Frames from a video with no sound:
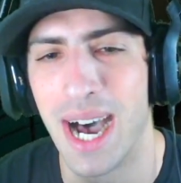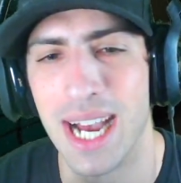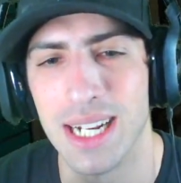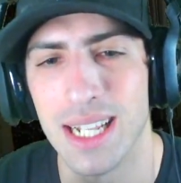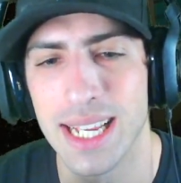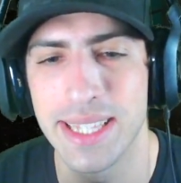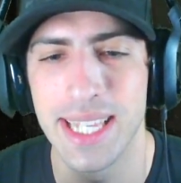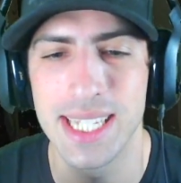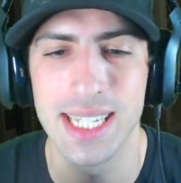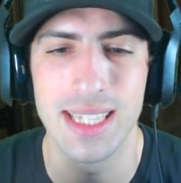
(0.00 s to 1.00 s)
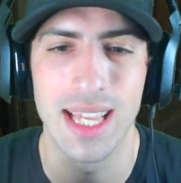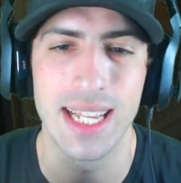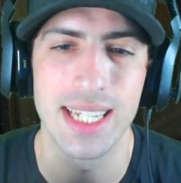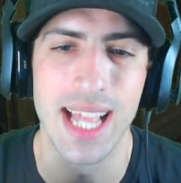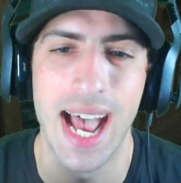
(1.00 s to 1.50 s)
on, like this, like
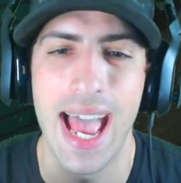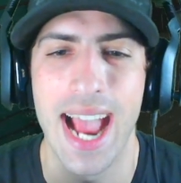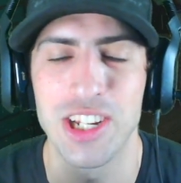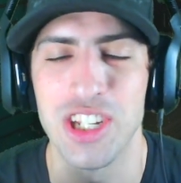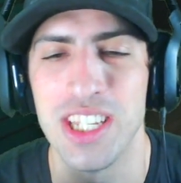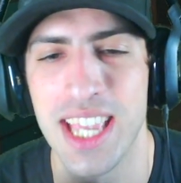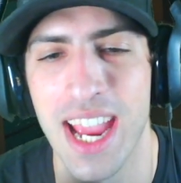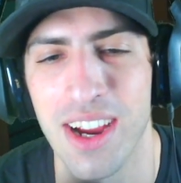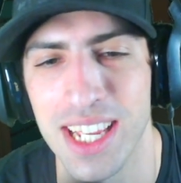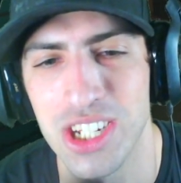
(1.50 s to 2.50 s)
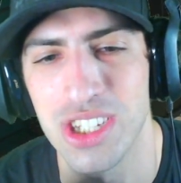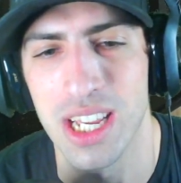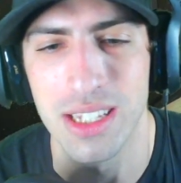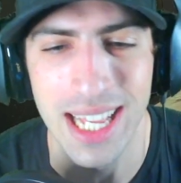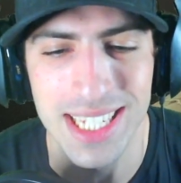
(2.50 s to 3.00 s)
that's not actually scary. It's just
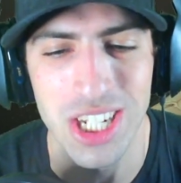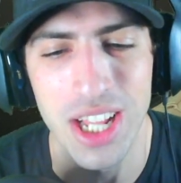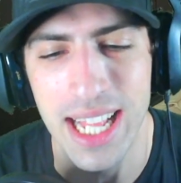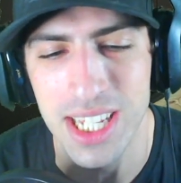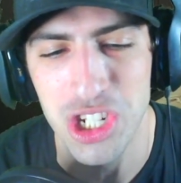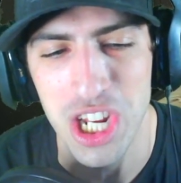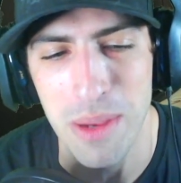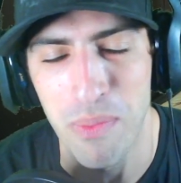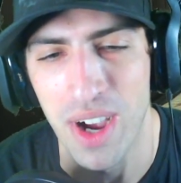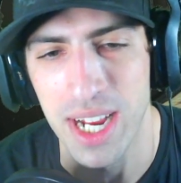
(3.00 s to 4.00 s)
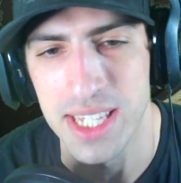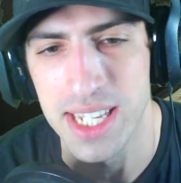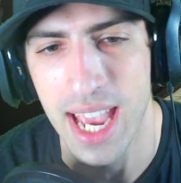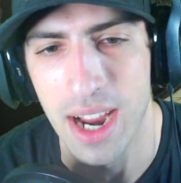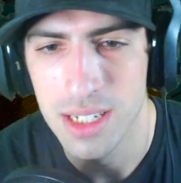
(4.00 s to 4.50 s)
like that's that's a cheap
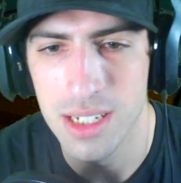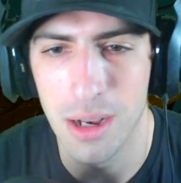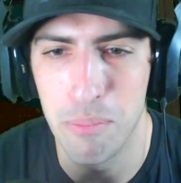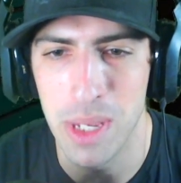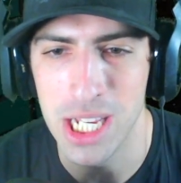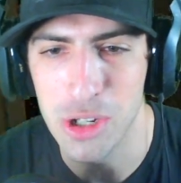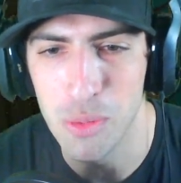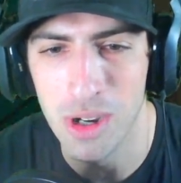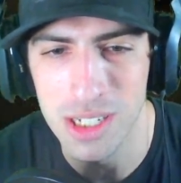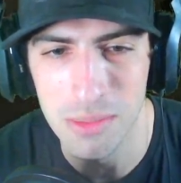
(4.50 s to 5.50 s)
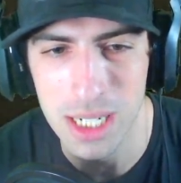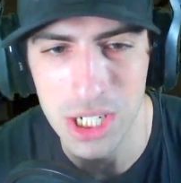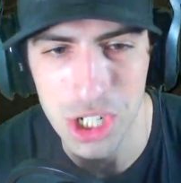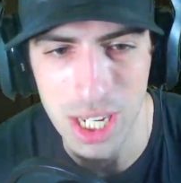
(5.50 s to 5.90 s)
scare. What's up? You want some of this?